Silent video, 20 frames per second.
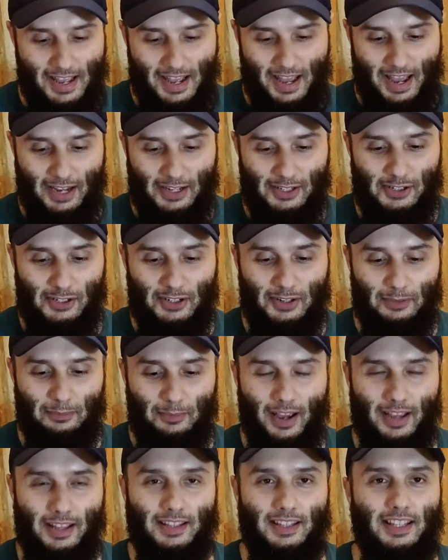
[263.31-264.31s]
actually
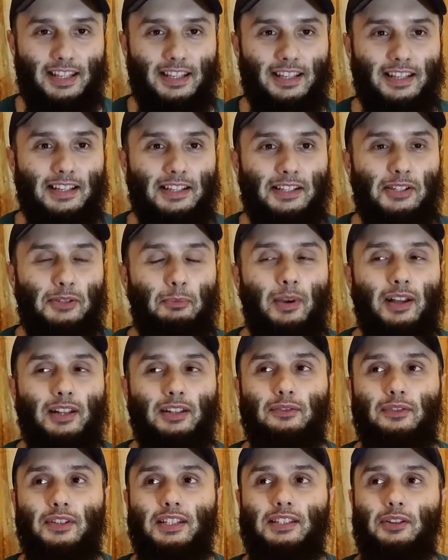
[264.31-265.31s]
by the smell
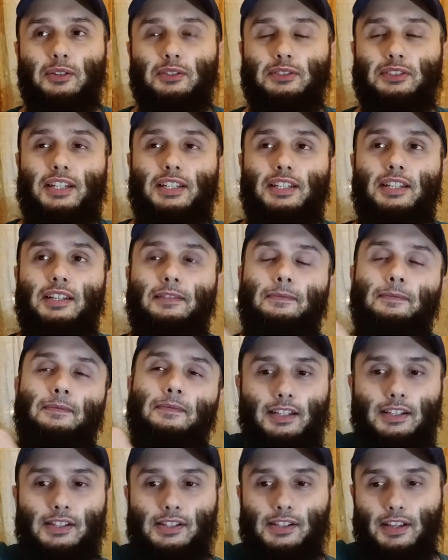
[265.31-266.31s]
of it already.
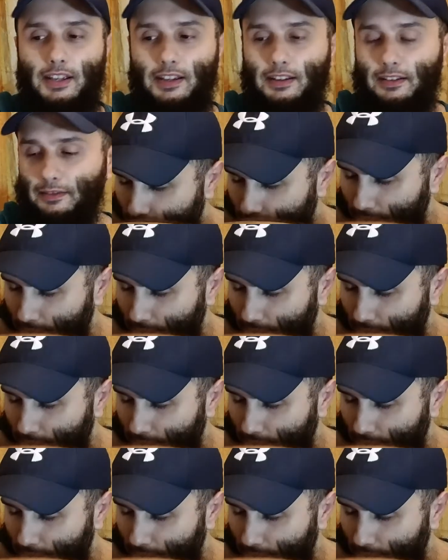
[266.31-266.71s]
Let's see.